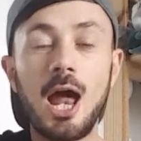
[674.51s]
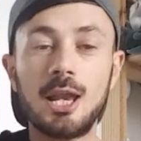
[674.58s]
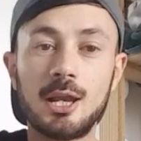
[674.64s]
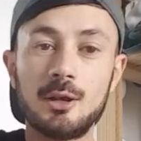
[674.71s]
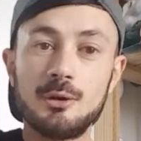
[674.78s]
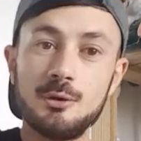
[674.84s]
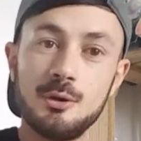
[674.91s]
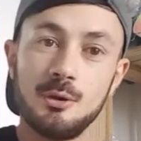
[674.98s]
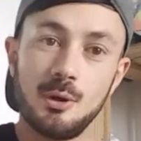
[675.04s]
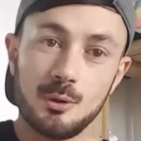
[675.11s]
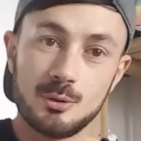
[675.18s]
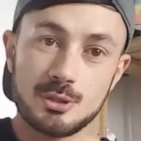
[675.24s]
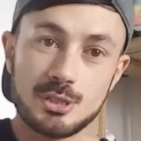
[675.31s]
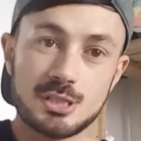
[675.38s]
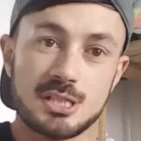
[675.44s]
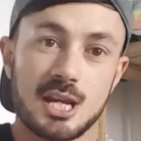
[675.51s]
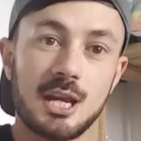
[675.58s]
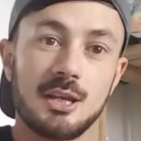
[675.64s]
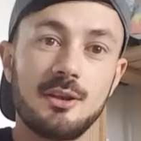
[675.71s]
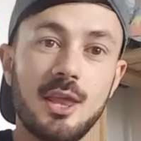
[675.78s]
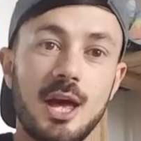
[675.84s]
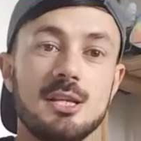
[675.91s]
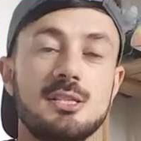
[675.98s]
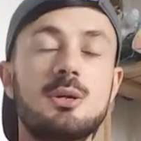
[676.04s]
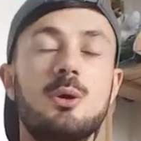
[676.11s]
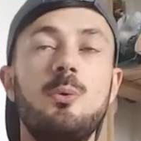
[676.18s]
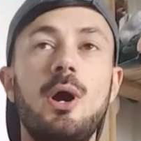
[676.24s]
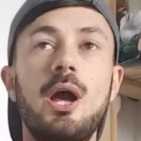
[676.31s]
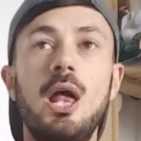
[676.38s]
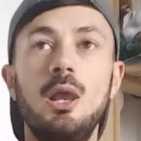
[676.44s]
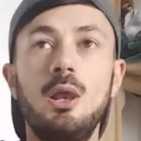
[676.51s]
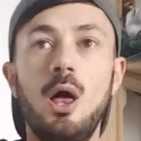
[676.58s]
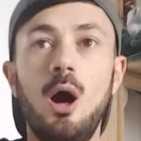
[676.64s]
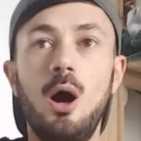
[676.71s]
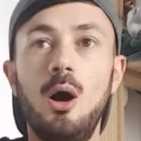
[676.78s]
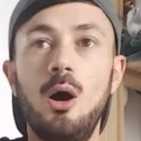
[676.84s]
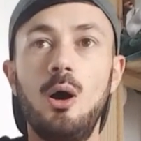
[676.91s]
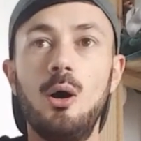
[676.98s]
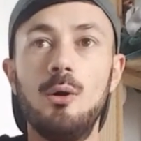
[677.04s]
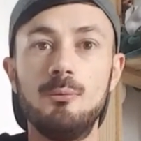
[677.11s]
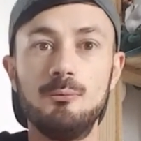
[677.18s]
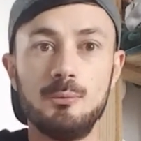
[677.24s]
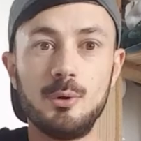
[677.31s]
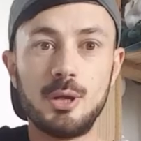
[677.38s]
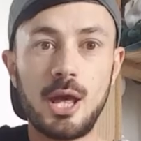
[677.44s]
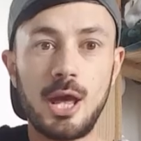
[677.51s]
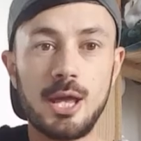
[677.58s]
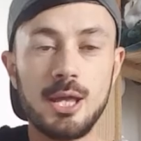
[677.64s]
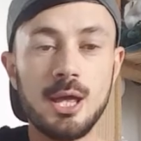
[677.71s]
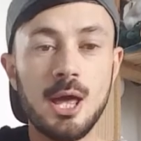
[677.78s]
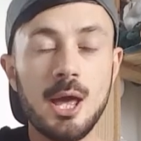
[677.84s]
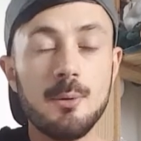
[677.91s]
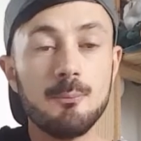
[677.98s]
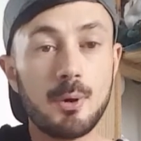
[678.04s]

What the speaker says: and I understand that's quite a lot of money,